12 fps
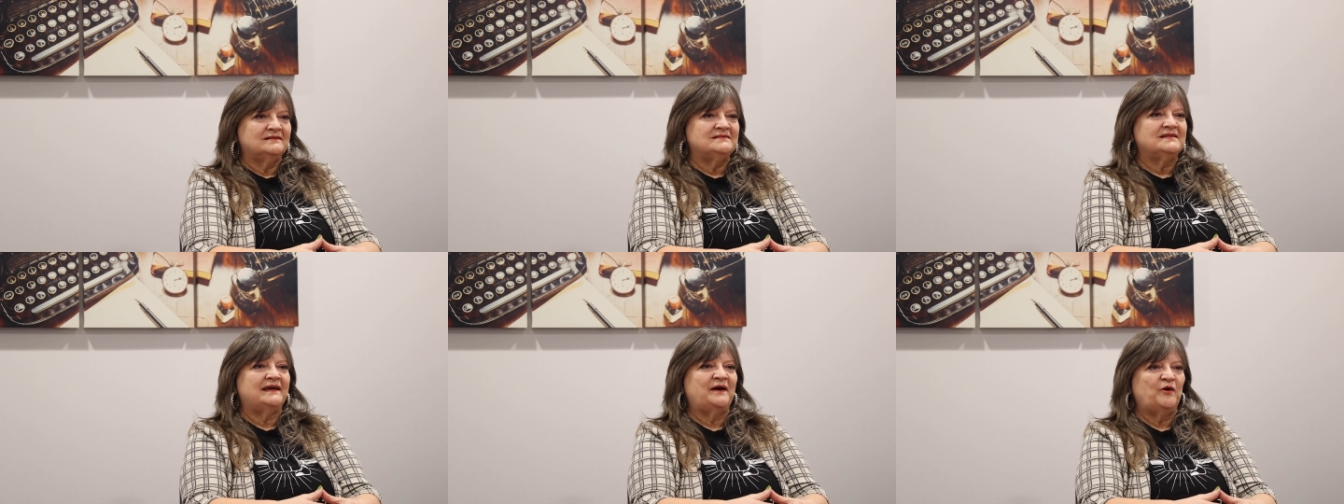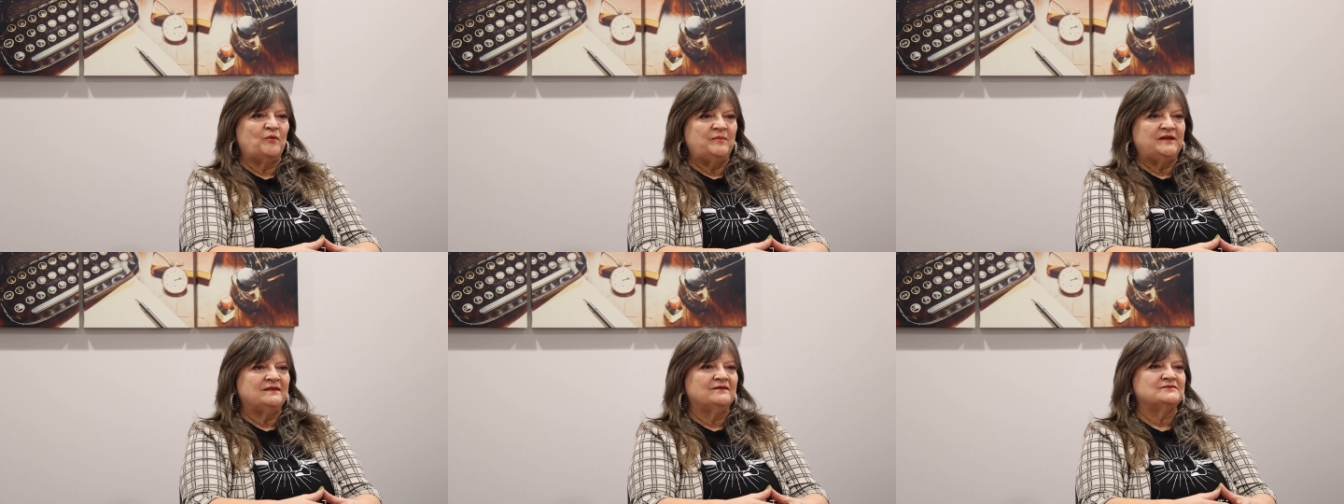to
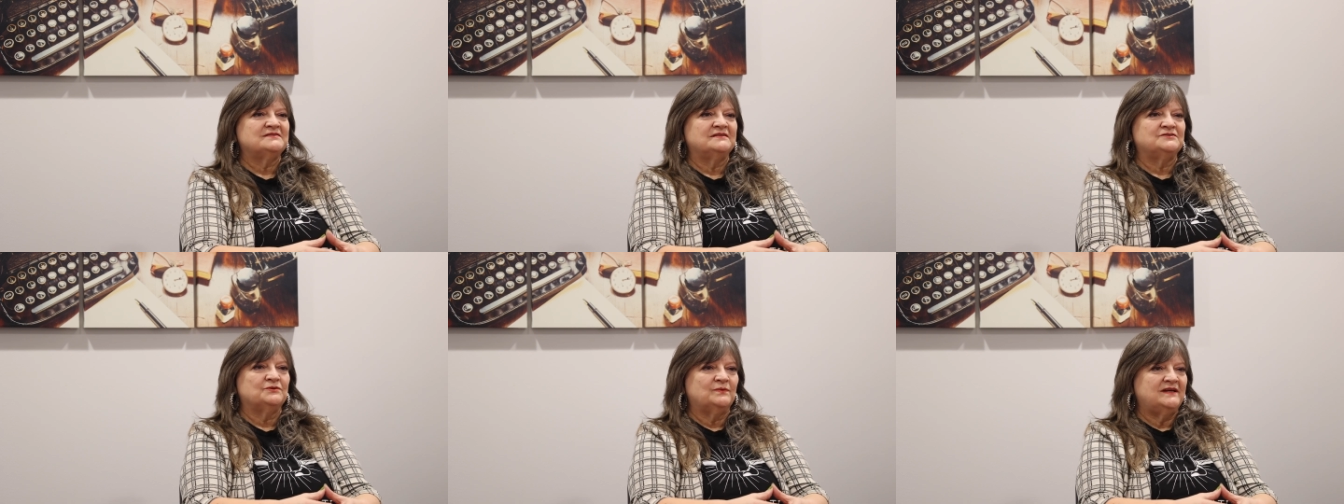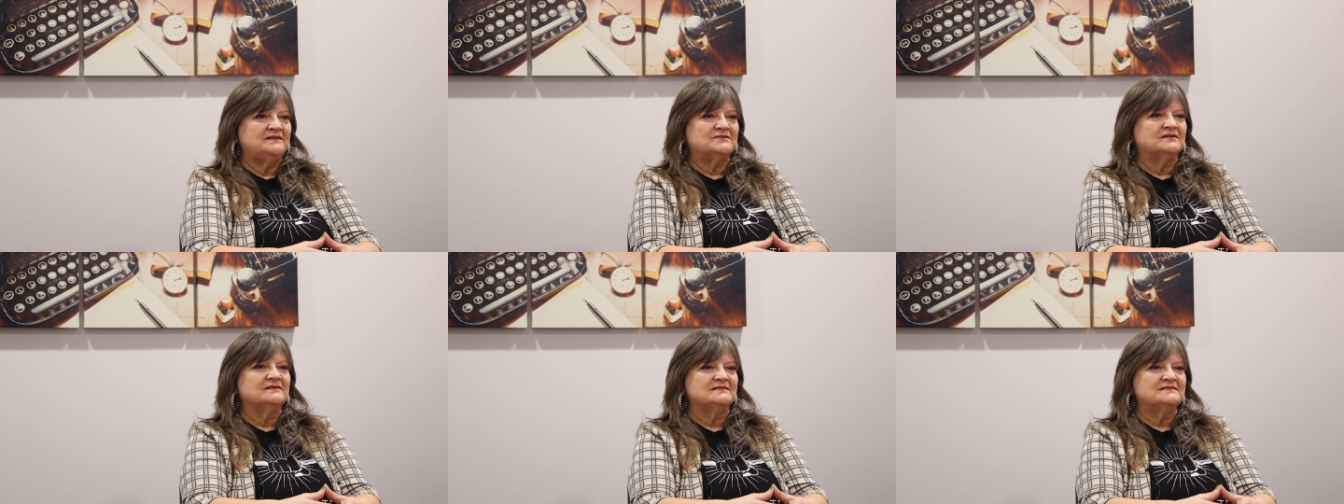help in those
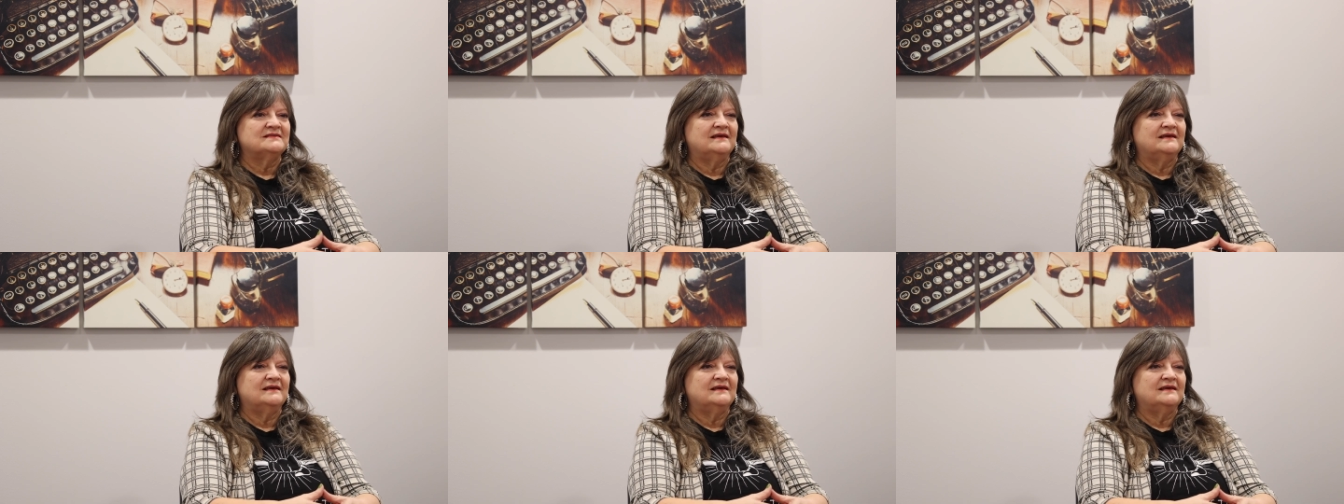situations,